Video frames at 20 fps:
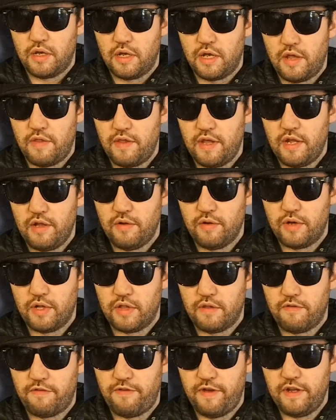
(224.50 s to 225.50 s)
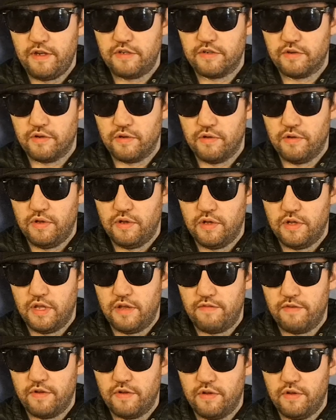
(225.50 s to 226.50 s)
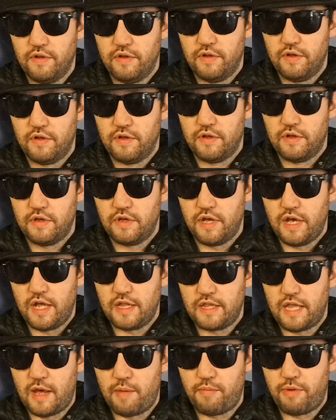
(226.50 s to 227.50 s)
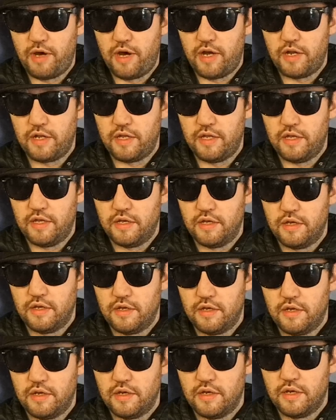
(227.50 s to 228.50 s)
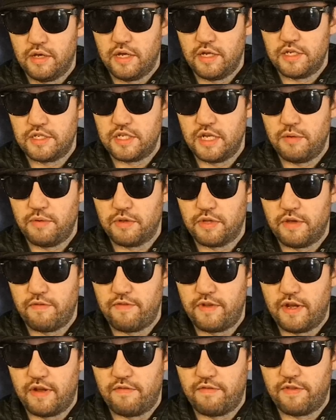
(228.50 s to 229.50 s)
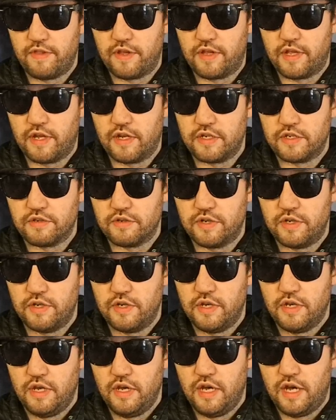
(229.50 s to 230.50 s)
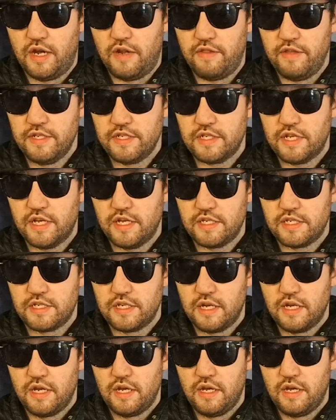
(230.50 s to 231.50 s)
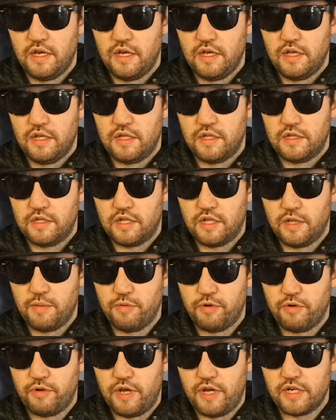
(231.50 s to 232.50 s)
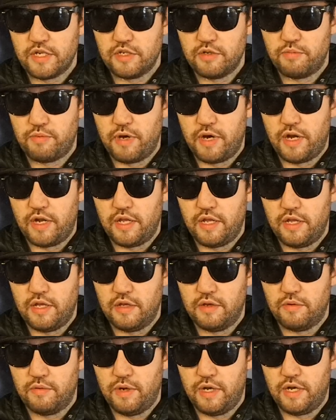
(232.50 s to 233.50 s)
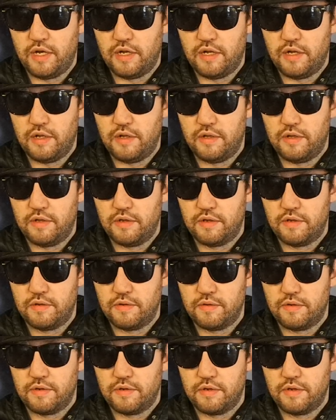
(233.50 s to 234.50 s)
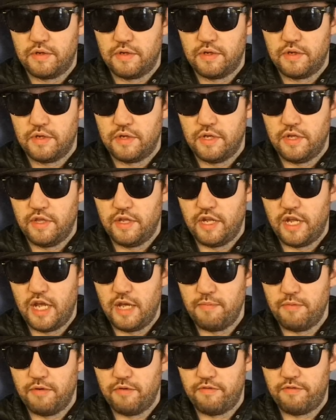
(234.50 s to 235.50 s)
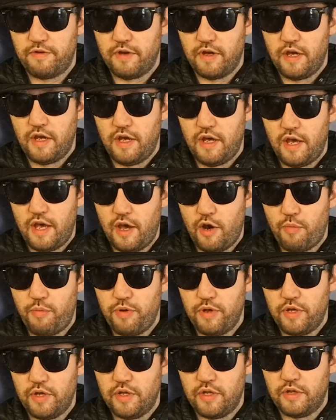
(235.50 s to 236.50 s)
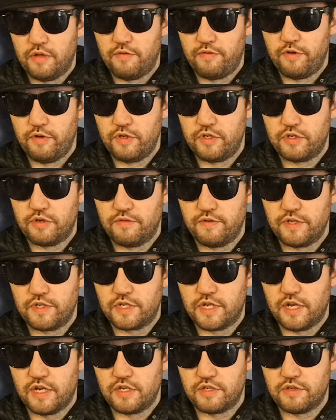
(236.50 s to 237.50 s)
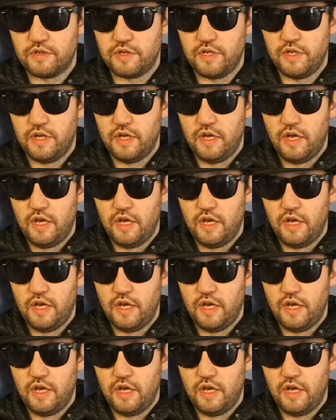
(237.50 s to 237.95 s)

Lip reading: And then look at the federal level at that party and see what they've done for the country. And in this case, the Liberal National Party, well, in the name of helping the future of this country,